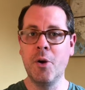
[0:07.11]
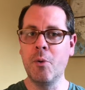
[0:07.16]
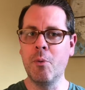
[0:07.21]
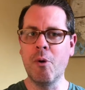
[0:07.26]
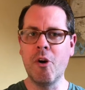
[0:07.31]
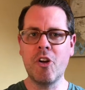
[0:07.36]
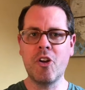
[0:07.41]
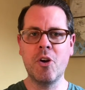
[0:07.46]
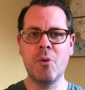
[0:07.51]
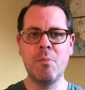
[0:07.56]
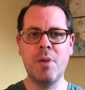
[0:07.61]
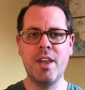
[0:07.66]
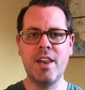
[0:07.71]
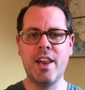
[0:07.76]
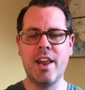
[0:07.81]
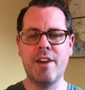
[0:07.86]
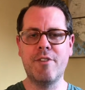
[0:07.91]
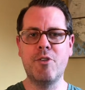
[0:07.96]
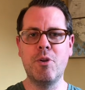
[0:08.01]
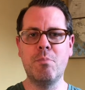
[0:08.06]
Welcome
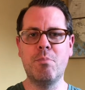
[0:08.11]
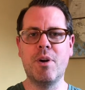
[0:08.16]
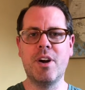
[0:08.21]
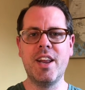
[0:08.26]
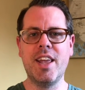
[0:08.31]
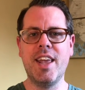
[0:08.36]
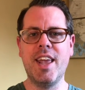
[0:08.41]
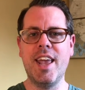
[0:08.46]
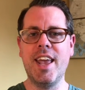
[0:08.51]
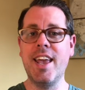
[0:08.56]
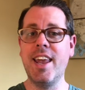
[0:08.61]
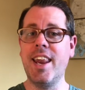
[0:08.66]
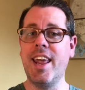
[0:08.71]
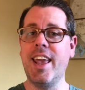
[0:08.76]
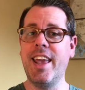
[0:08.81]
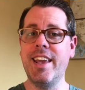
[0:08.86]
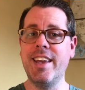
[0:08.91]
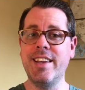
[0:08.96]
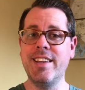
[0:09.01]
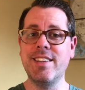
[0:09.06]
in, everybody. It
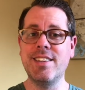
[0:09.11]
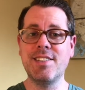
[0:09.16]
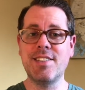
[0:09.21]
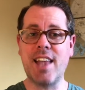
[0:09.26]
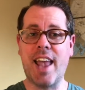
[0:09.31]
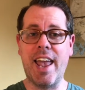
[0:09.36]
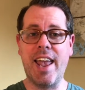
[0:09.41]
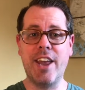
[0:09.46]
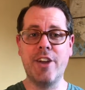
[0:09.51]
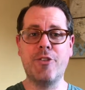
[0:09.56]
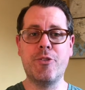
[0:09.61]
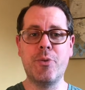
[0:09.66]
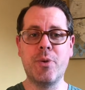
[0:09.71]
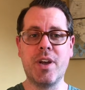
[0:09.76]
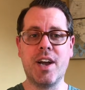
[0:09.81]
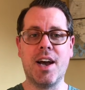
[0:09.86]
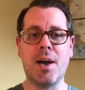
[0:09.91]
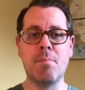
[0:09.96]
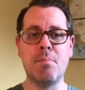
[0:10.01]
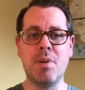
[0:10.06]
is Andrew
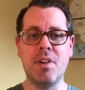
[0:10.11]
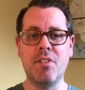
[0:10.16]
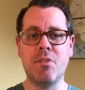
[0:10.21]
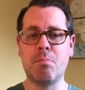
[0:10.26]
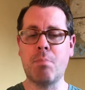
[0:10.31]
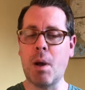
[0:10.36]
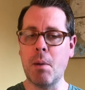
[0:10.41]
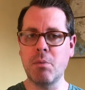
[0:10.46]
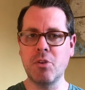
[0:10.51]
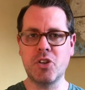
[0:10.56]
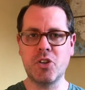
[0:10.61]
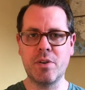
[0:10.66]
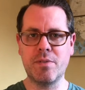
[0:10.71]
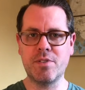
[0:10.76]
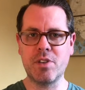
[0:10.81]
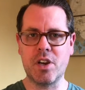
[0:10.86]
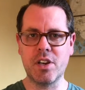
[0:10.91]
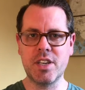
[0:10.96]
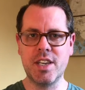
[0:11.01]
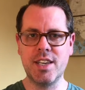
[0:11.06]
Coppens, publisher of
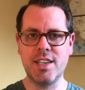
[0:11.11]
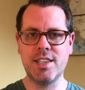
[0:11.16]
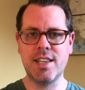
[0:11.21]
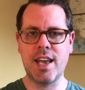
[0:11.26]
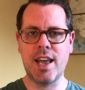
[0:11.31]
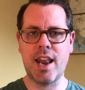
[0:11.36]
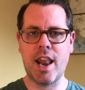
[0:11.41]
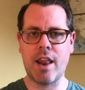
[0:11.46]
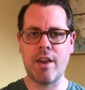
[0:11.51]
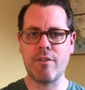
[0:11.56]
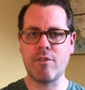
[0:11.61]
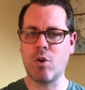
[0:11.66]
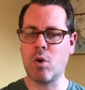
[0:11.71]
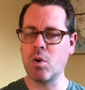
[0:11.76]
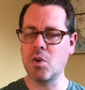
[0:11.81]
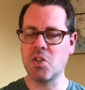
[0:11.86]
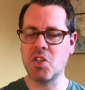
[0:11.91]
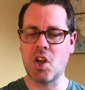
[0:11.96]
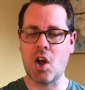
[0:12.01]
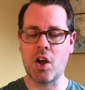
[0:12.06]
Talking 10 and, of
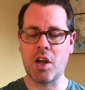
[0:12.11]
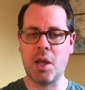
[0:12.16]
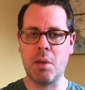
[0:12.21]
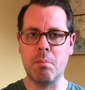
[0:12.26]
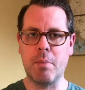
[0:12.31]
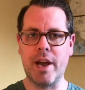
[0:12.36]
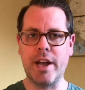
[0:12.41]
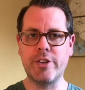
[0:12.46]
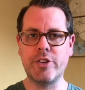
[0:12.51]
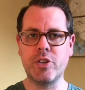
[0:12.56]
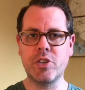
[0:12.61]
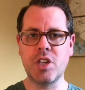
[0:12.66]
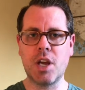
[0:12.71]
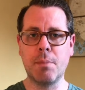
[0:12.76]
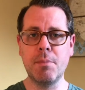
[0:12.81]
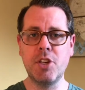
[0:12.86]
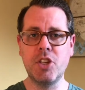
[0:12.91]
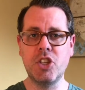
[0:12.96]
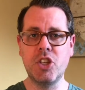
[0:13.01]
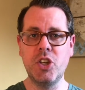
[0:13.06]
course, Talking Badgers,
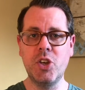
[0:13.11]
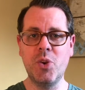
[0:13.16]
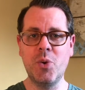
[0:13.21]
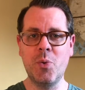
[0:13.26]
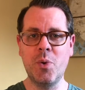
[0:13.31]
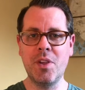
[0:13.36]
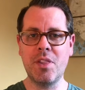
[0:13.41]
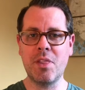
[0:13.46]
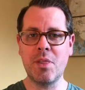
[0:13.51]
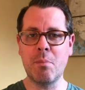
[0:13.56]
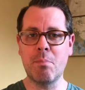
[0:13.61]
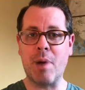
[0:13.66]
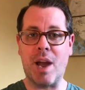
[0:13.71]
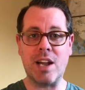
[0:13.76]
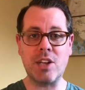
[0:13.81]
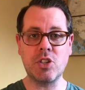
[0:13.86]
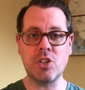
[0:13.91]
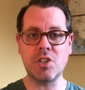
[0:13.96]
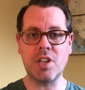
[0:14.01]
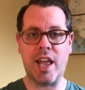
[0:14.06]
coming to you with the
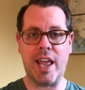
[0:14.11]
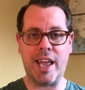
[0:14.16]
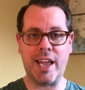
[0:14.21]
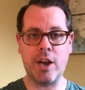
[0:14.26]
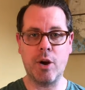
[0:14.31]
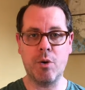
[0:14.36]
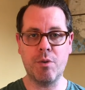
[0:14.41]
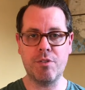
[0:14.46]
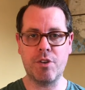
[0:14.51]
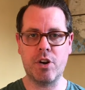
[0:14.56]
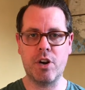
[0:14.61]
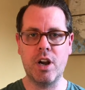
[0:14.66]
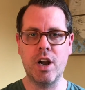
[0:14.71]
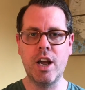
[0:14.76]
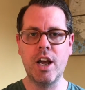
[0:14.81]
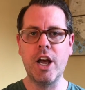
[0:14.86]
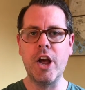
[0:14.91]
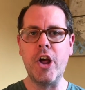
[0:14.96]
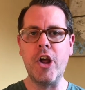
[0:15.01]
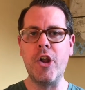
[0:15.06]
Badgers Hangover.
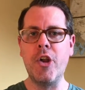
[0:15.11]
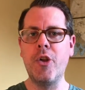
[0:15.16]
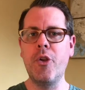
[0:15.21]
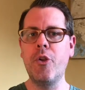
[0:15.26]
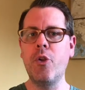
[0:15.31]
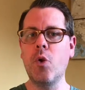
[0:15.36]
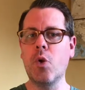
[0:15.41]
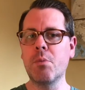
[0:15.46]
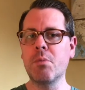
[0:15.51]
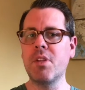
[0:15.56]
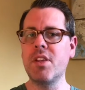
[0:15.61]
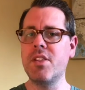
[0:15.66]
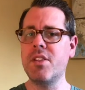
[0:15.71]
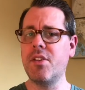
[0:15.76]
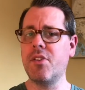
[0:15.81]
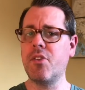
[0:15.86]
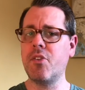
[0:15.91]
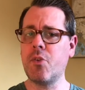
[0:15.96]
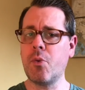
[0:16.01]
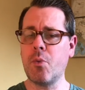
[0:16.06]
Normally,
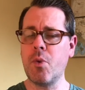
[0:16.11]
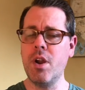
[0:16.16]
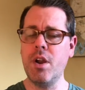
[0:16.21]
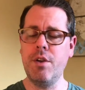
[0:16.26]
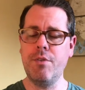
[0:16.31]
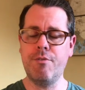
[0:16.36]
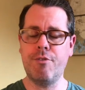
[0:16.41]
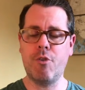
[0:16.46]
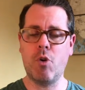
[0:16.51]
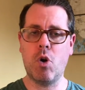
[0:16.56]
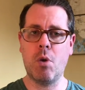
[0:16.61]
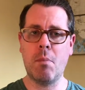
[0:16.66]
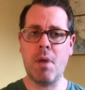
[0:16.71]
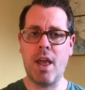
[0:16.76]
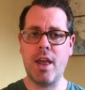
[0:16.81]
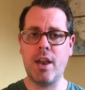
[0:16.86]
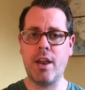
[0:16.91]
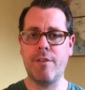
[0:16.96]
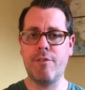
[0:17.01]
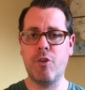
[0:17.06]
this is a written form,
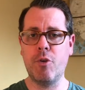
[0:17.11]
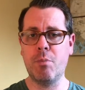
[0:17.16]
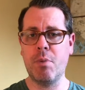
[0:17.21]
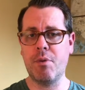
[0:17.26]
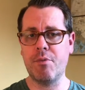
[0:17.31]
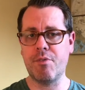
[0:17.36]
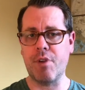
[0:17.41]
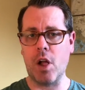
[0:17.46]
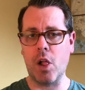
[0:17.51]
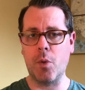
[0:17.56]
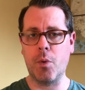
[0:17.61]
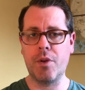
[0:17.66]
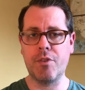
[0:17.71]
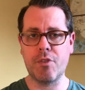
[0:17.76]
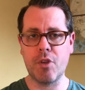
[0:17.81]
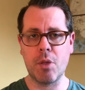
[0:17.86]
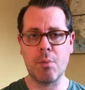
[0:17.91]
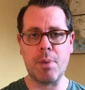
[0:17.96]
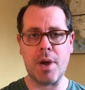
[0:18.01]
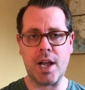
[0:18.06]
and if you've been following
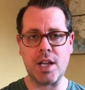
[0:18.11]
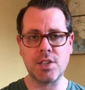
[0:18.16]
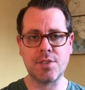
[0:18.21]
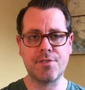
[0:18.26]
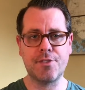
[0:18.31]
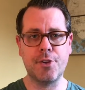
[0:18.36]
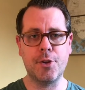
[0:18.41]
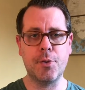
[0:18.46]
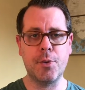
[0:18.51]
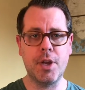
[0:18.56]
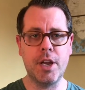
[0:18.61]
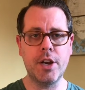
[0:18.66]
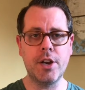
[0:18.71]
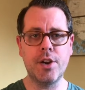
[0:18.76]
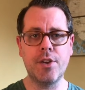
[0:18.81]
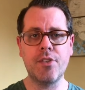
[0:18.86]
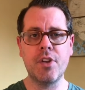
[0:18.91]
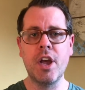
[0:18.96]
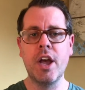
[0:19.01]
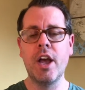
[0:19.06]
for the past few
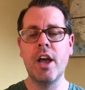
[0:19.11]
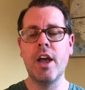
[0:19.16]
years,